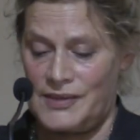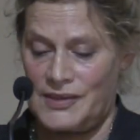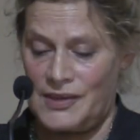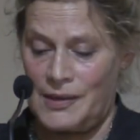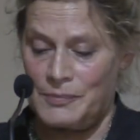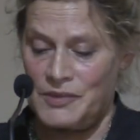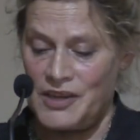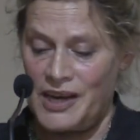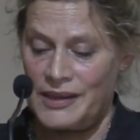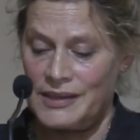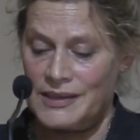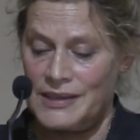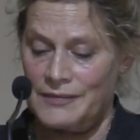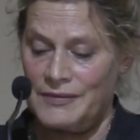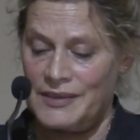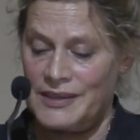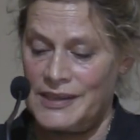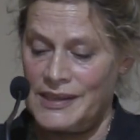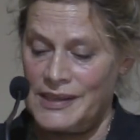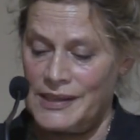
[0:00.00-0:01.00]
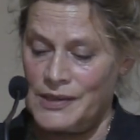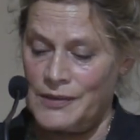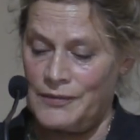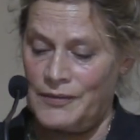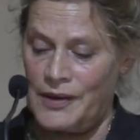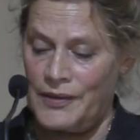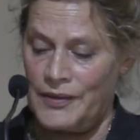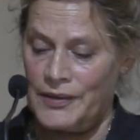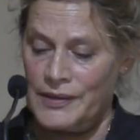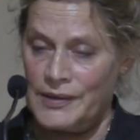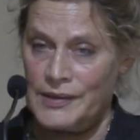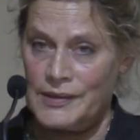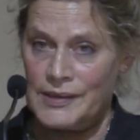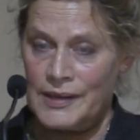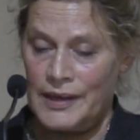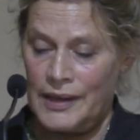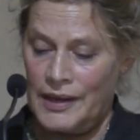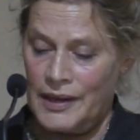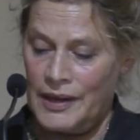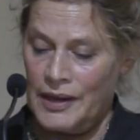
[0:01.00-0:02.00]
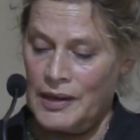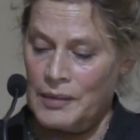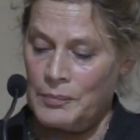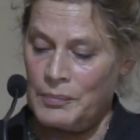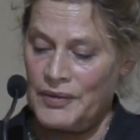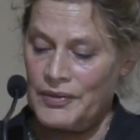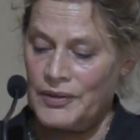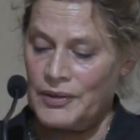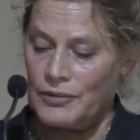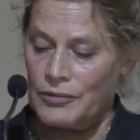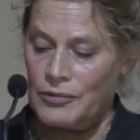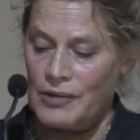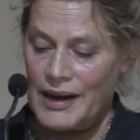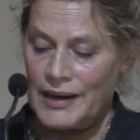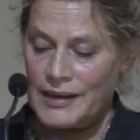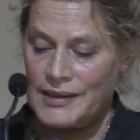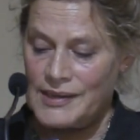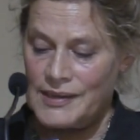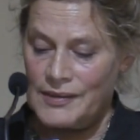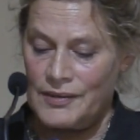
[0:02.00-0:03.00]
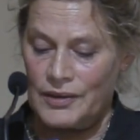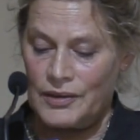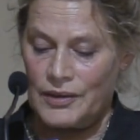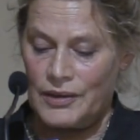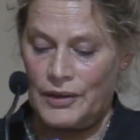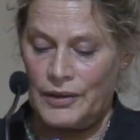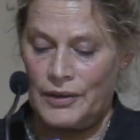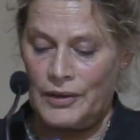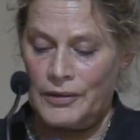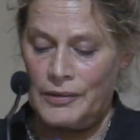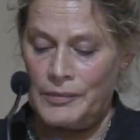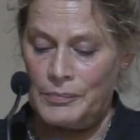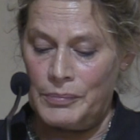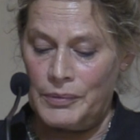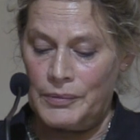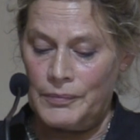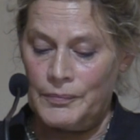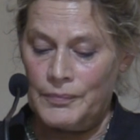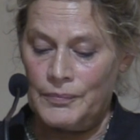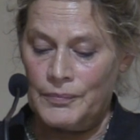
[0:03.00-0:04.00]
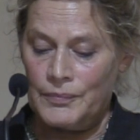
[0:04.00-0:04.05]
subjectivities of others, but the cracks in the curb.